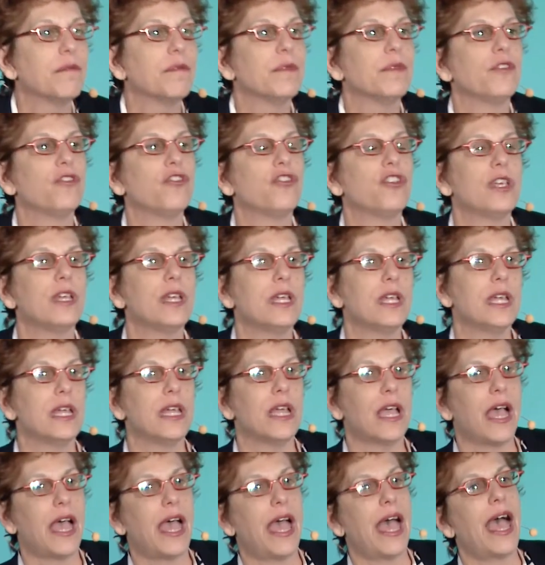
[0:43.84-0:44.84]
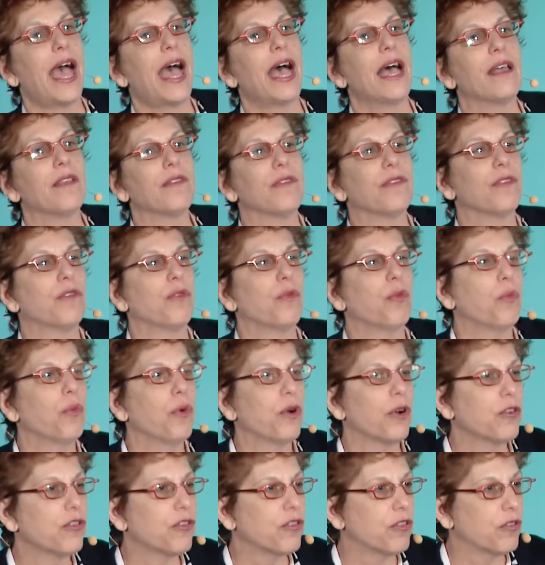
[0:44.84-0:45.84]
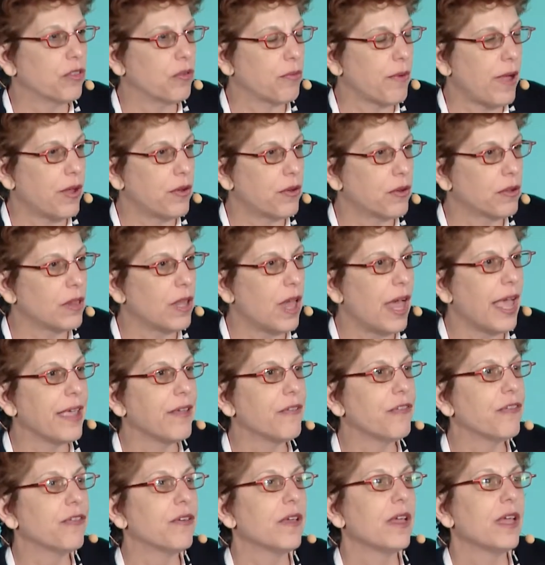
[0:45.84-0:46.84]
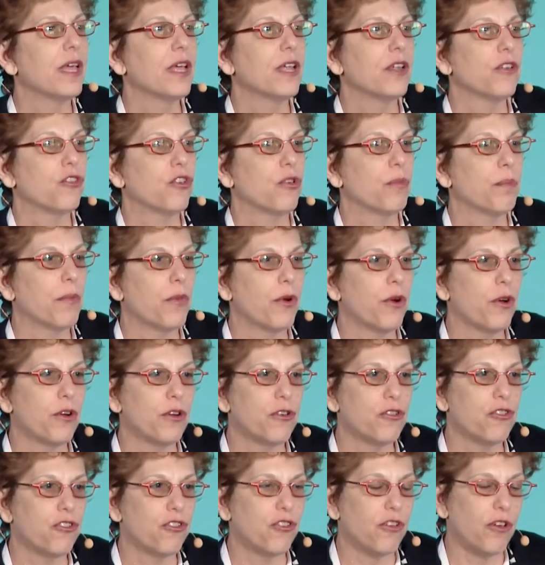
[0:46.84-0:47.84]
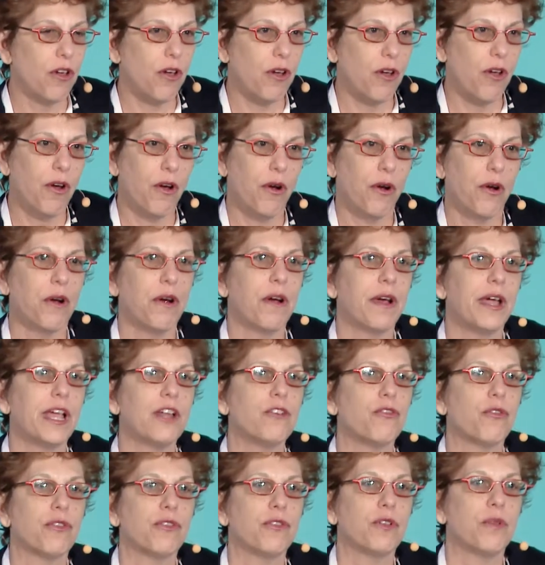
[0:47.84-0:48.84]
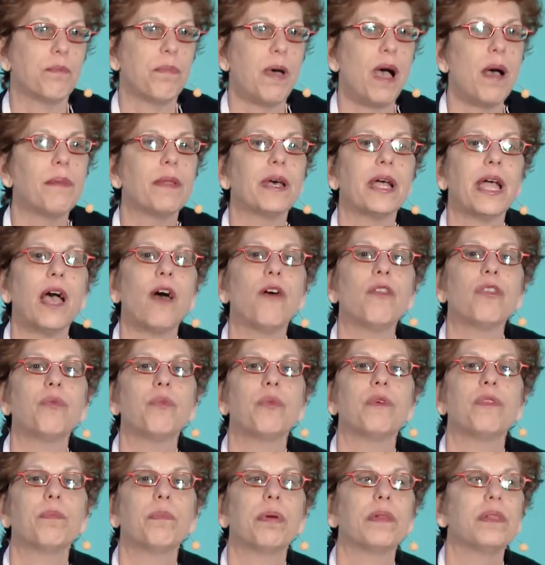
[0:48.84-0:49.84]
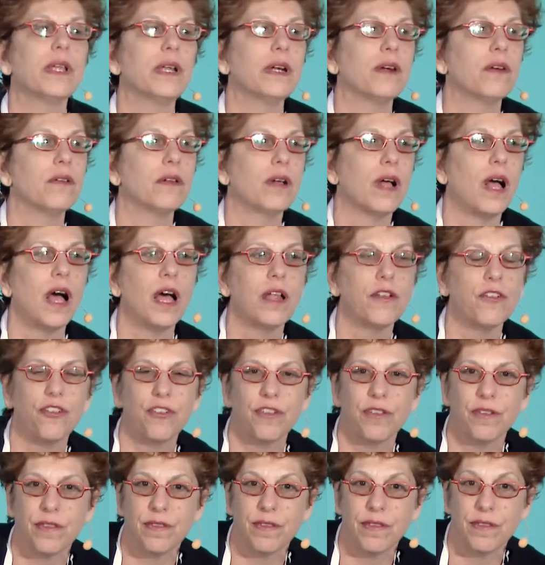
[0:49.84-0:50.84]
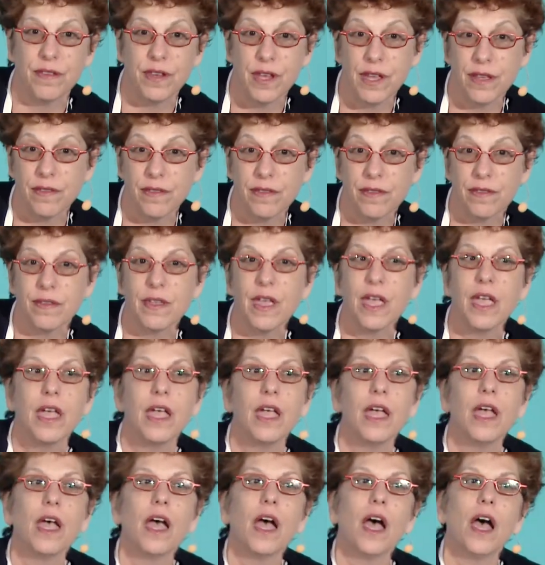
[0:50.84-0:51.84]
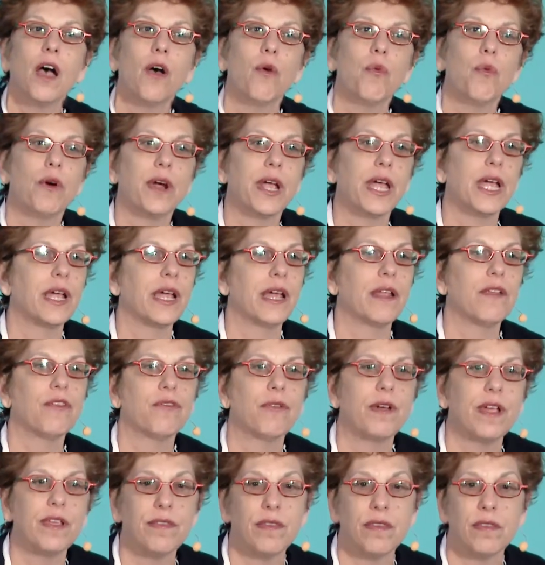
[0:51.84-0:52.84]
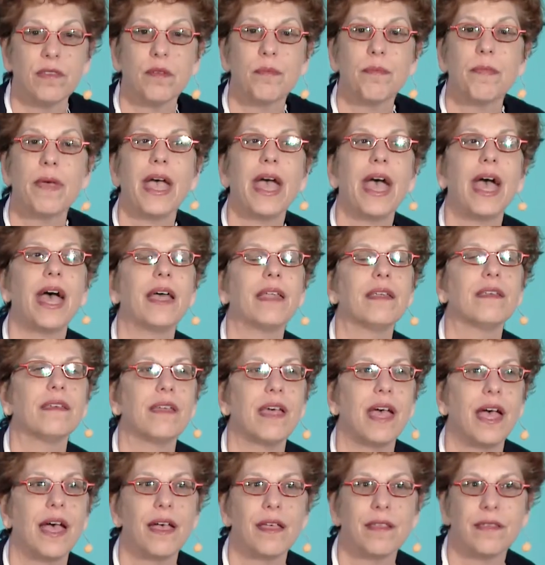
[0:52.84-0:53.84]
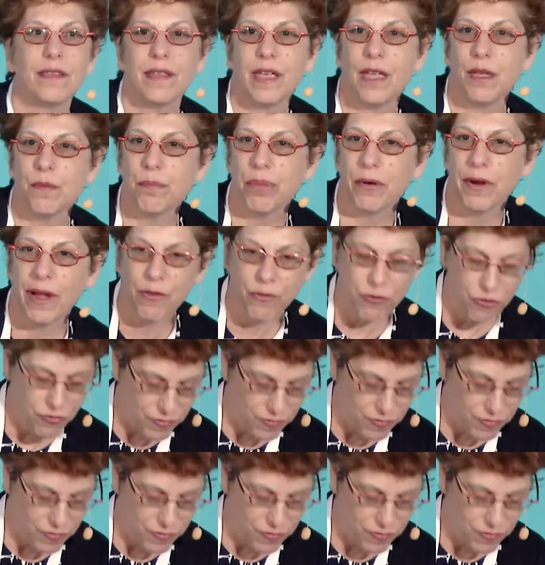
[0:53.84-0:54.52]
She has worked throughout her life to merge her interest in public health with political consciousness, working against racism and as a proud